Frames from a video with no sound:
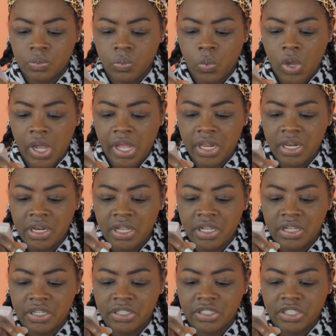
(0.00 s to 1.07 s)
1,
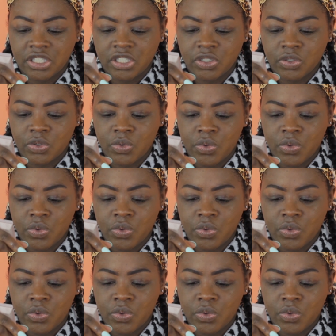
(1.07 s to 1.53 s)
2,